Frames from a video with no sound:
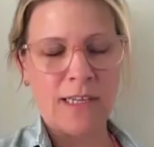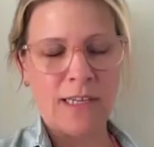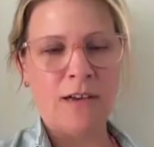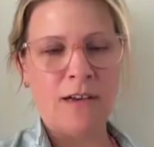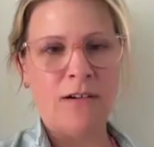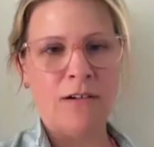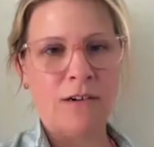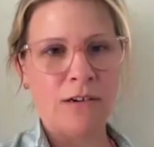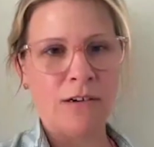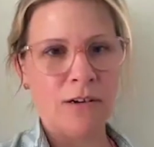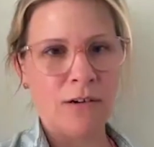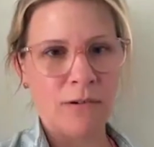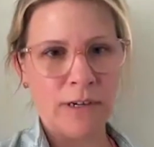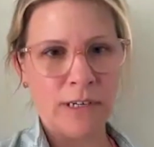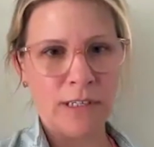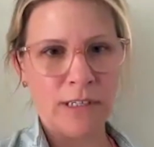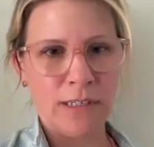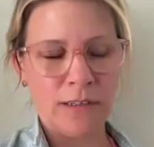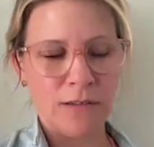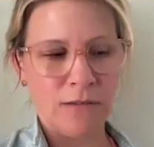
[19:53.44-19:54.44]
They are
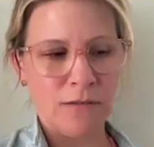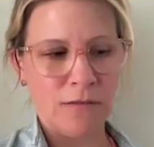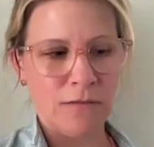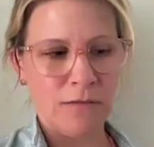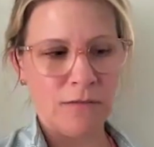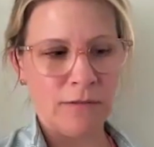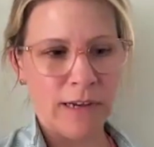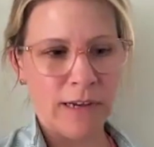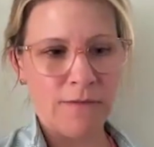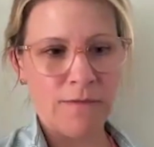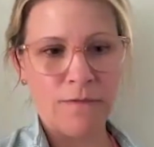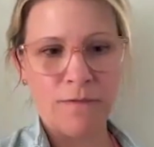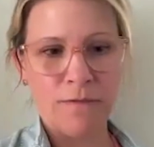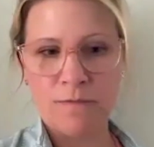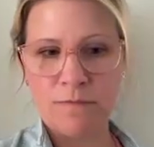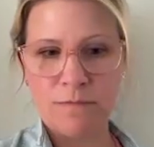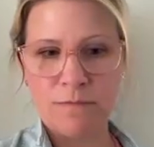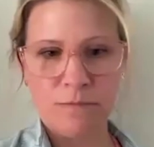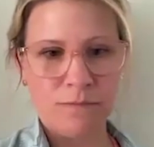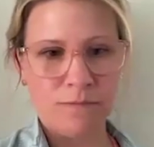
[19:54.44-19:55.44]
going to
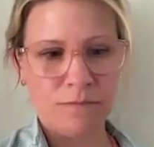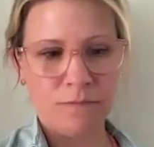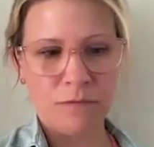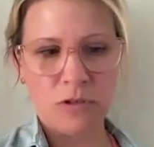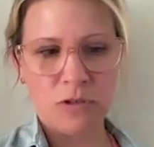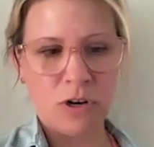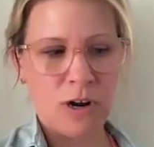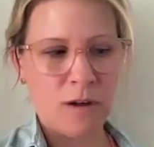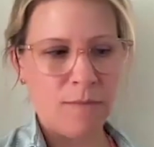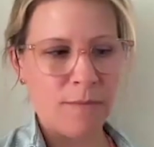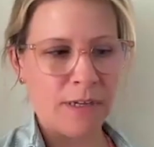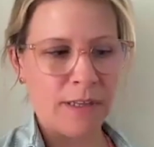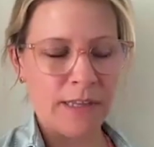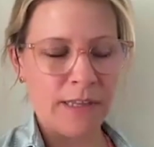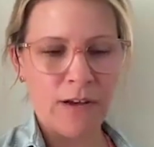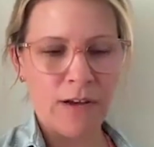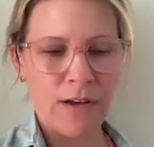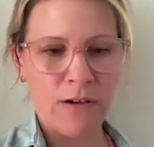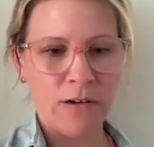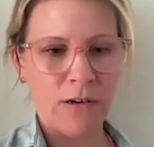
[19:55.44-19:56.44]
have trauma.
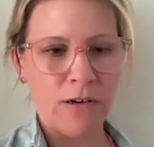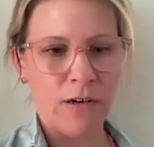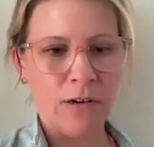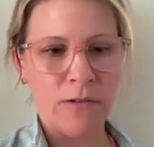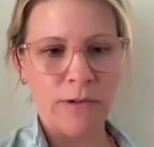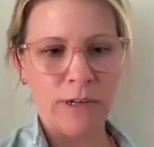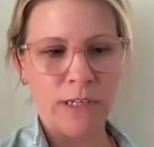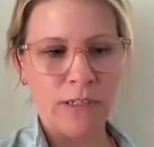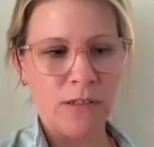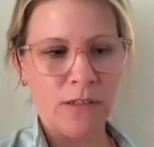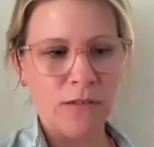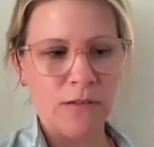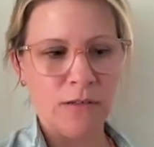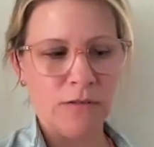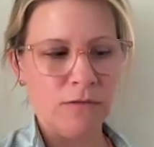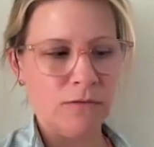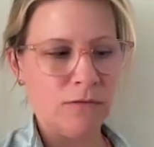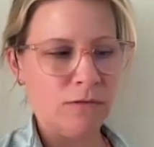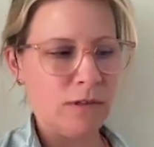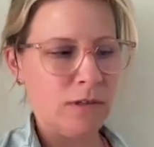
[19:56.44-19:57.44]
They are going
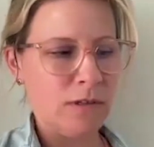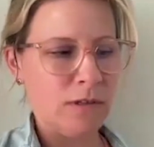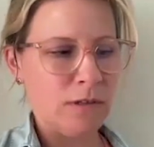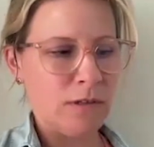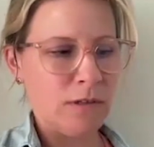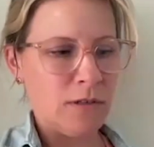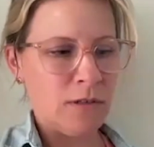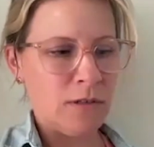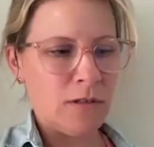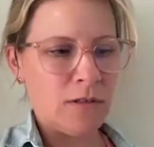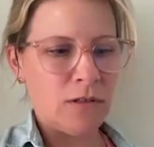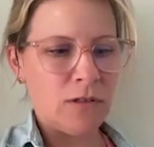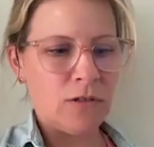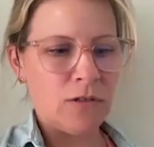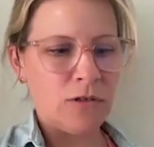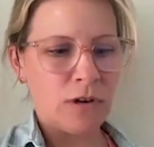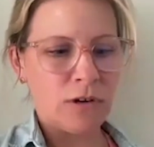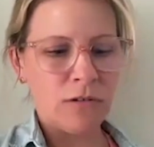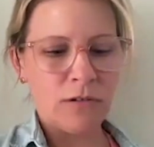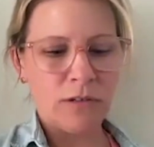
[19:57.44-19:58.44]
to
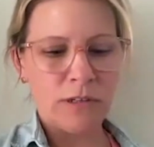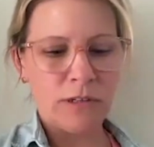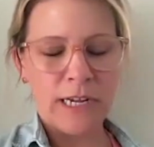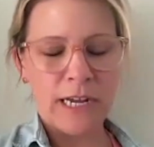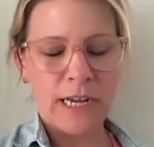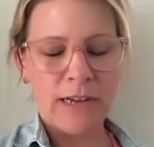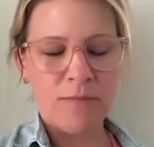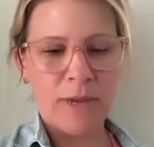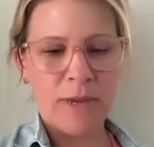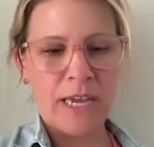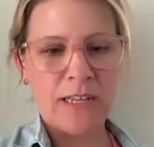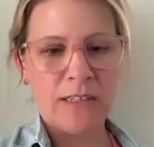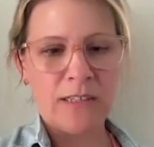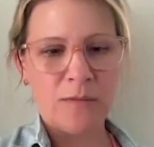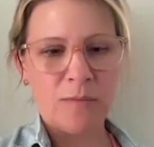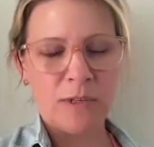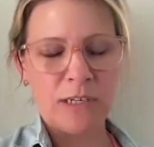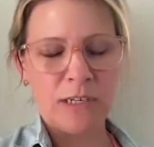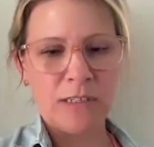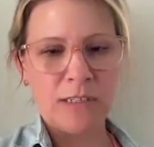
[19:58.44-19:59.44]
struggle and have
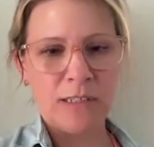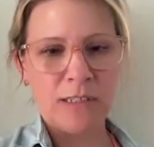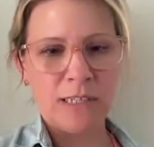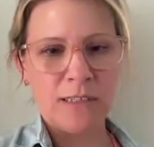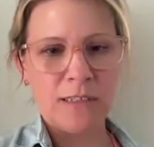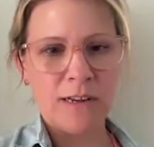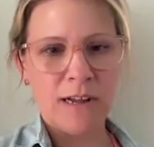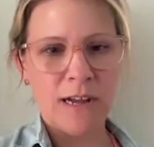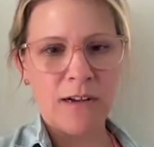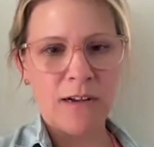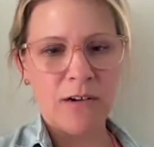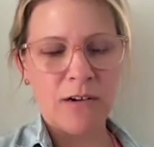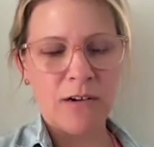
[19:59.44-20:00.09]
pains, but it's not